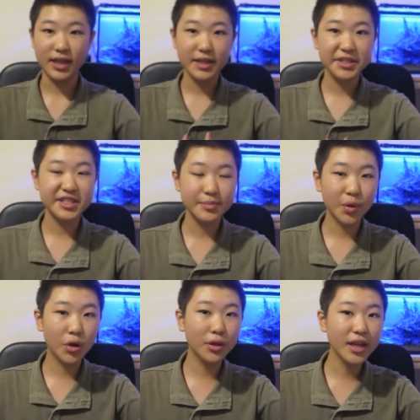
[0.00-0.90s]
In the
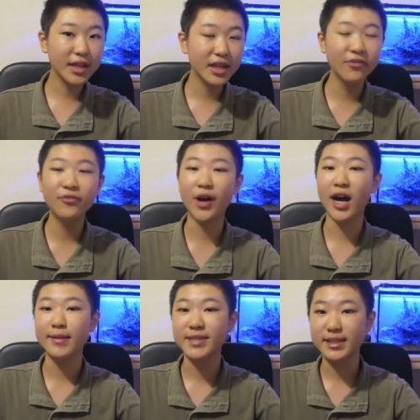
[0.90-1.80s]
small and
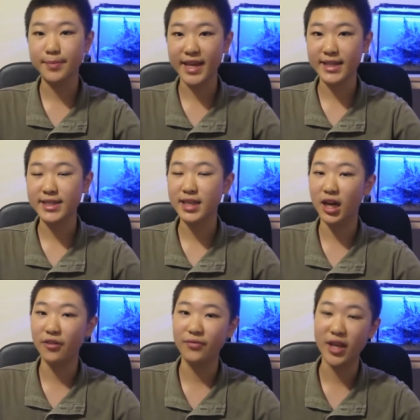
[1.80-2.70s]
confined space
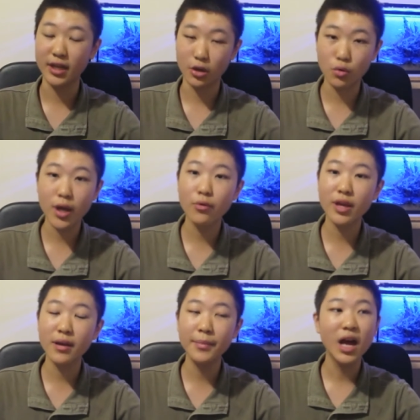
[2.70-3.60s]
of an
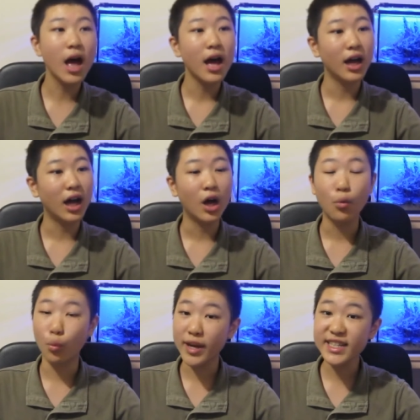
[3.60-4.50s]
aquarium,
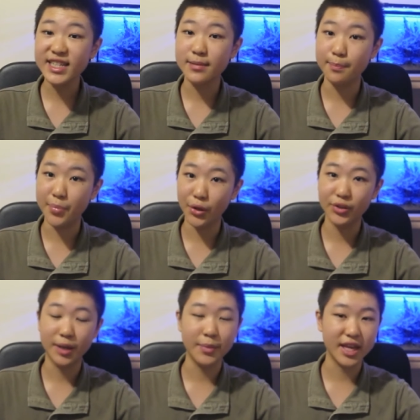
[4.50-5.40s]
uh, waste
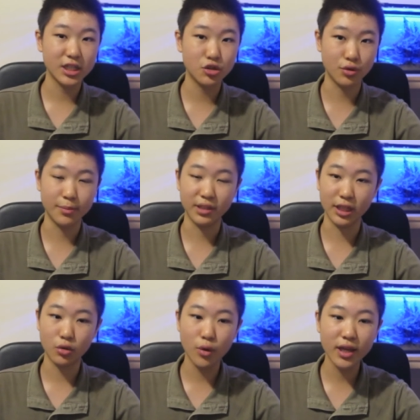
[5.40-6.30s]
build up
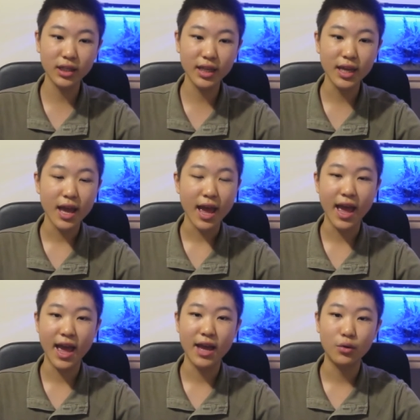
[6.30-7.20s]
extremely quickly
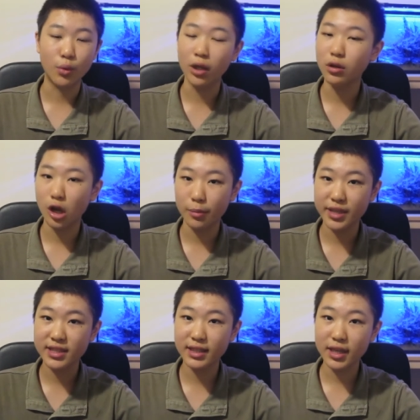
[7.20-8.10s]
and well
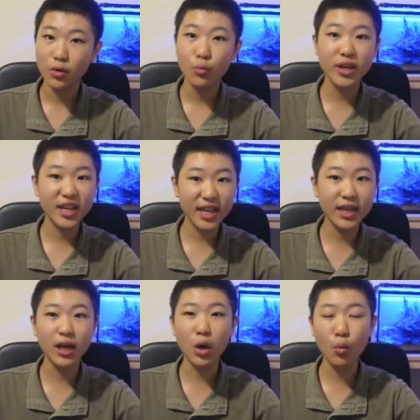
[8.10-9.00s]
obviously we
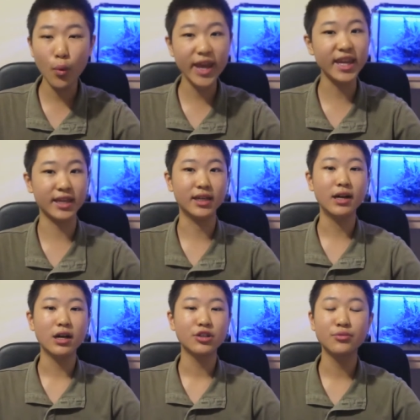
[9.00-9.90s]
need a way
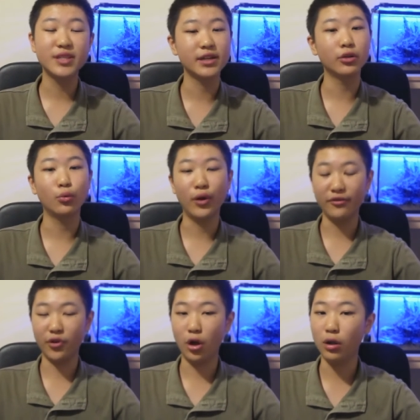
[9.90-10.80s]
to deal
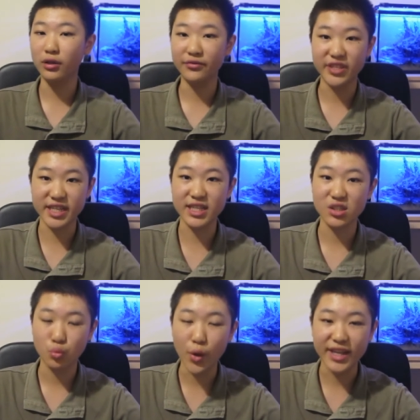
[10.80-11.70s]
with all of
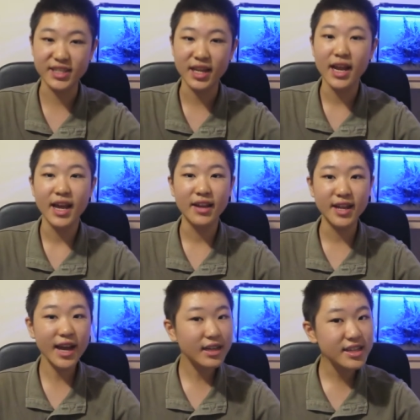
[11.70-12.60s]
these waste. And
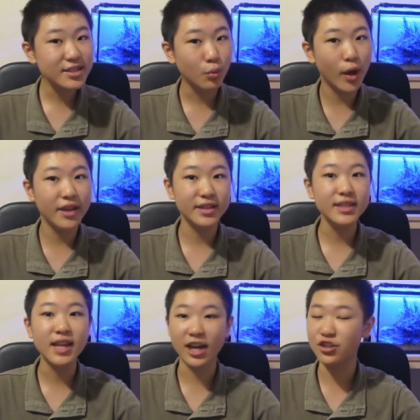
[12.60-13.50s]
that is when
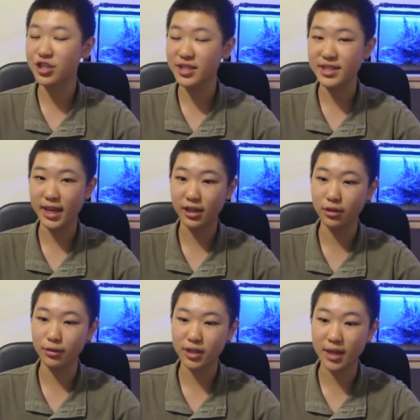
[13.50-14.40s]
the nitrogen
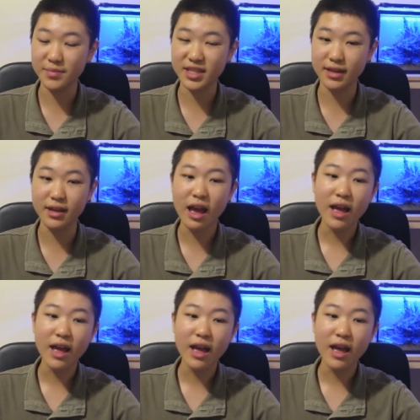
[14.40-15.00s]
cycle comes in.